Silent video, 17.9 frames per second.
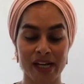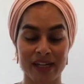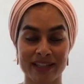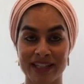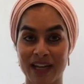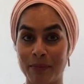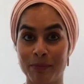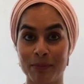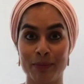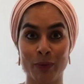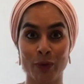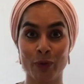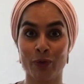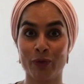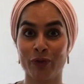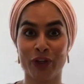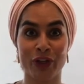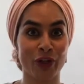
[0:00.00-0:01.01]
Some
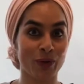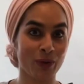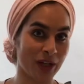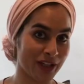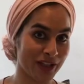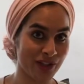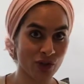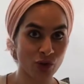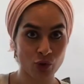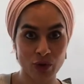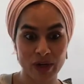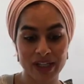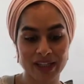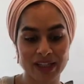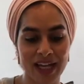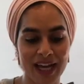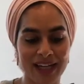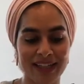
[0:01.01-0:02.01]
move on a
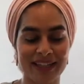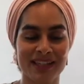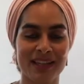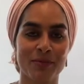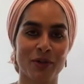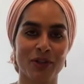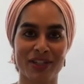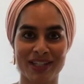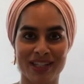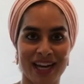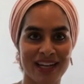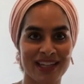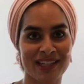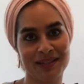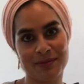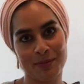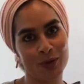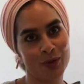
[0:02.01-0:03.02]
straight line. Some are
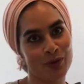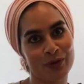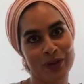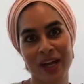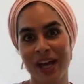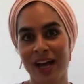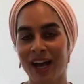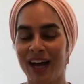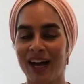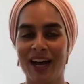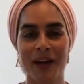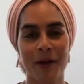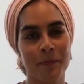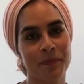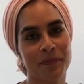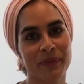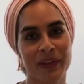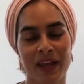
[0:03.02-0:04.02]
designed to move
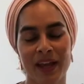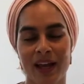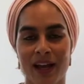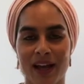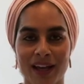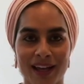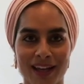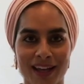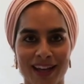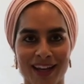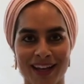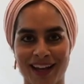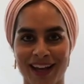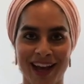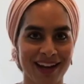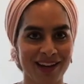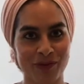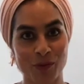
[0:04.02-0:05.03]

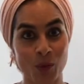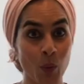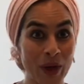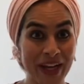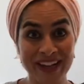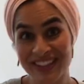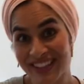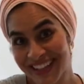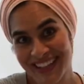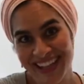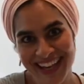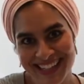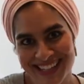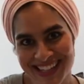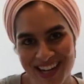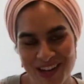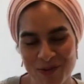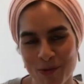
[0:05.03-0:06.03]
and kind of wiggle
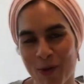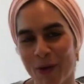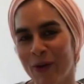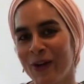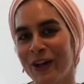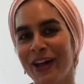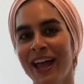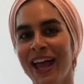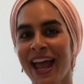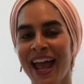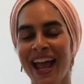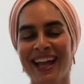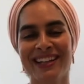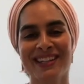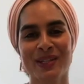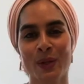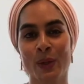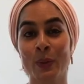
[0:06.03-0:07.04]
as they roll,
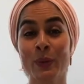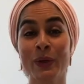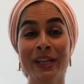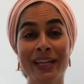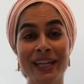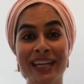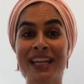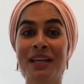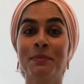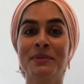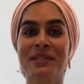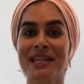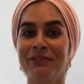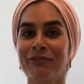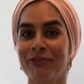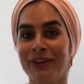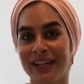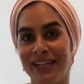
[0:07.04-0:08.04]
and so it really keeps
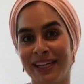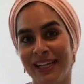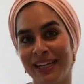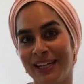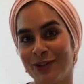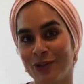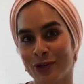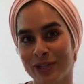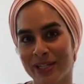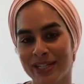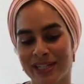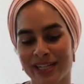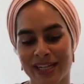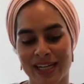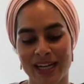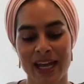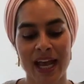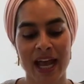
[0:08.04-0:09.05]
it fun and
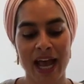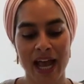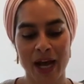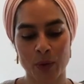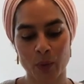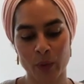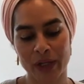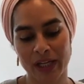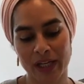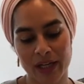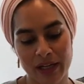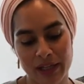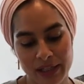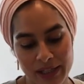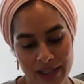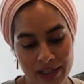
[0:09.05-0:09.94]
interesting. And we